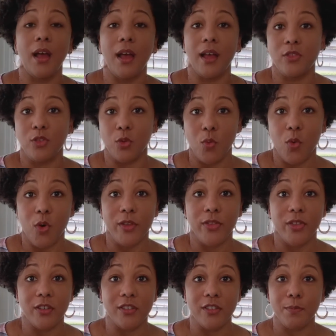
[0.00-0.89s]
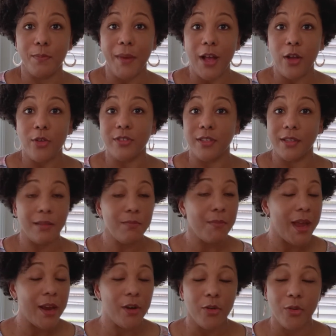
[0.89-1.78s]
toward their spouse. It doesn't
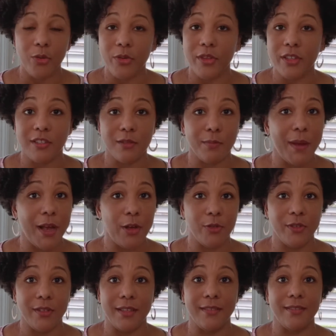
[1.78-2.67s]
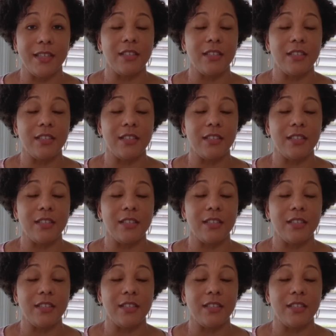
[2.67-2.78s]
matter who the spouse is.